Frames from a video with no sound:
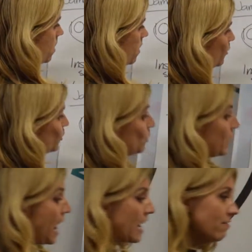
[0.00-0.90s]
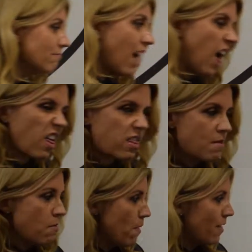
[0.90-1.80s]
So again, I
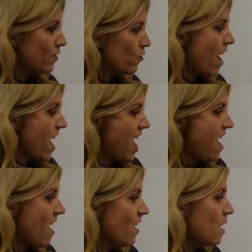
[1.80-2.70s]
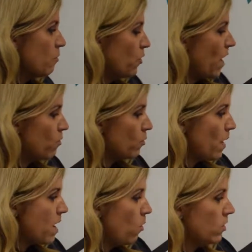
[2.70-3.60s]
think my maths are right here, but that would
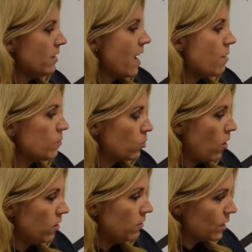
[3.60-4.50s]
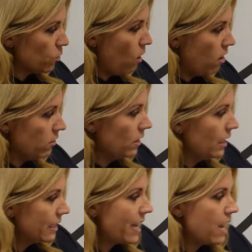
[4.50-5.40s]
make 1 times 1 is 1,
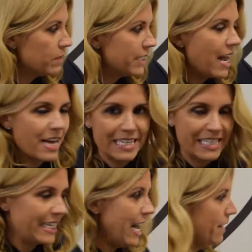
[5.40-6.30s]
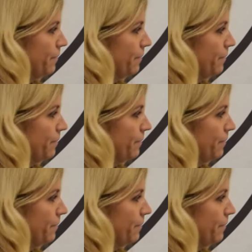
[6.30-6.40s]
times 10 is 10.